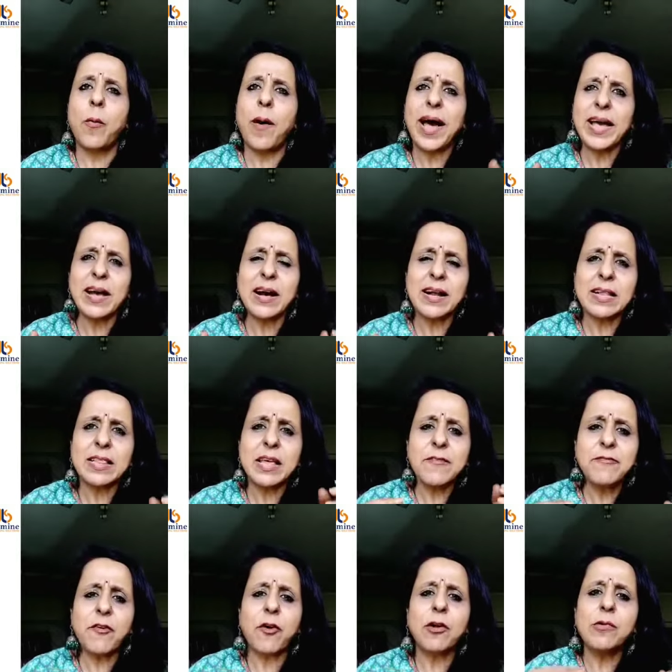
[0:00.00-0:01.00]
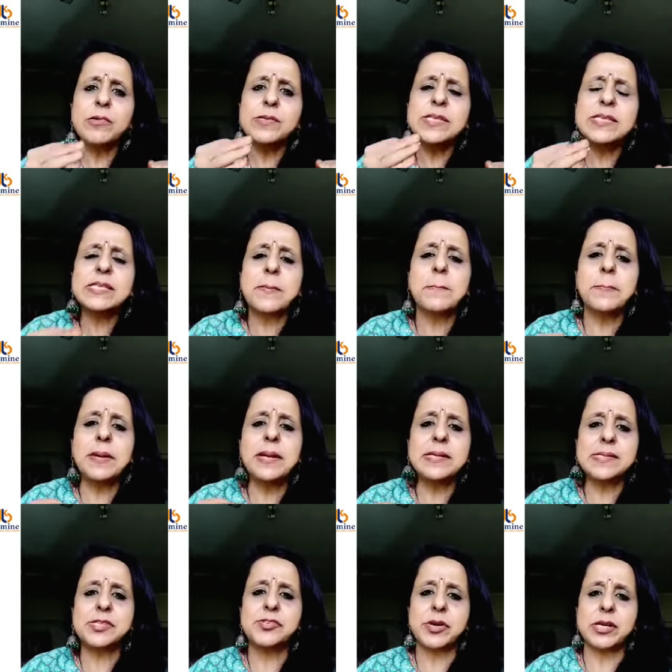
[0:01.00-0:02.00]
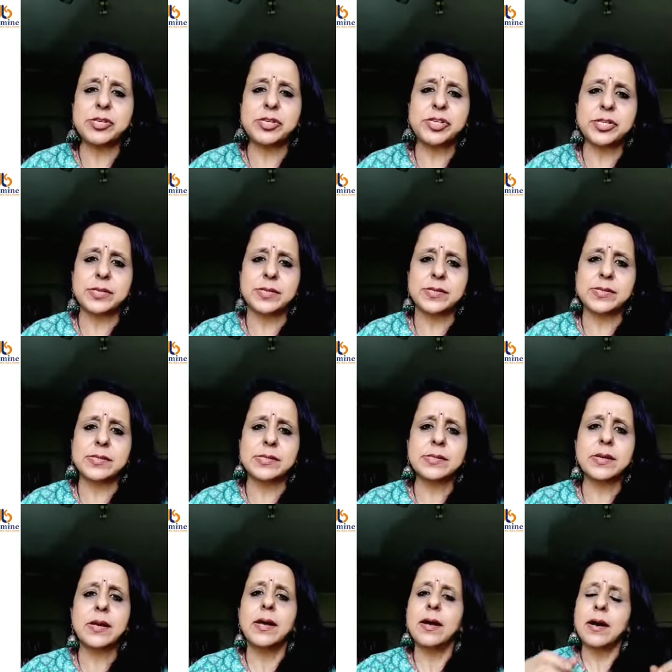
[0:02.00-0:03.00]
Why can't they follow simple instructions?